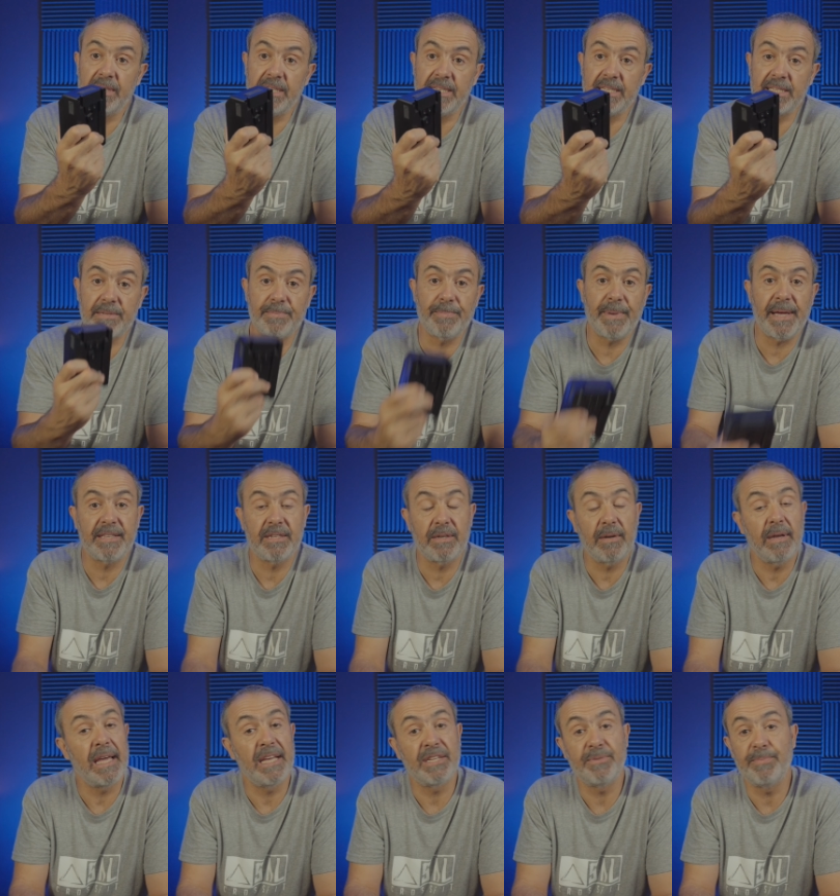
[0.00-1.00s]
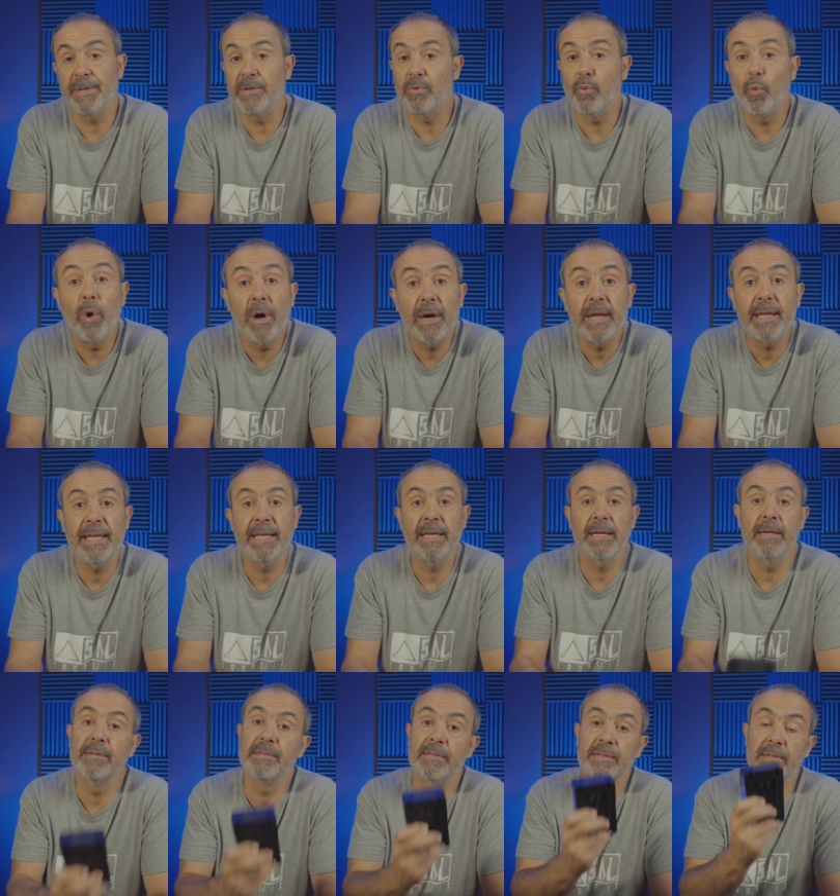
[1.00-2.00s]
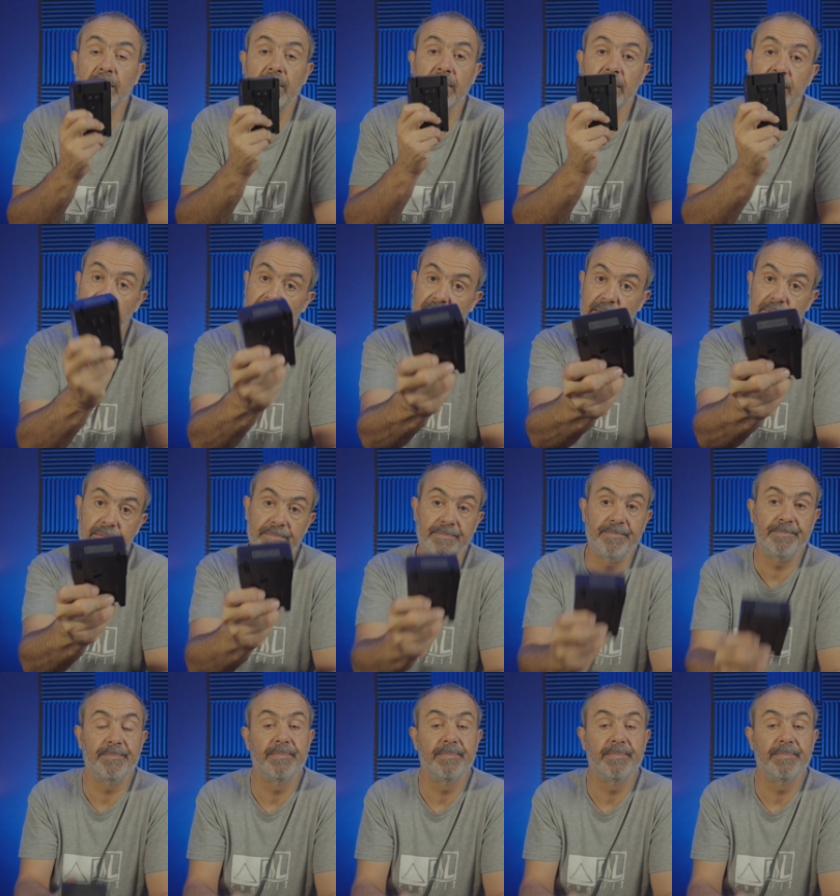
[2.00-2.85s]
this battery has been working in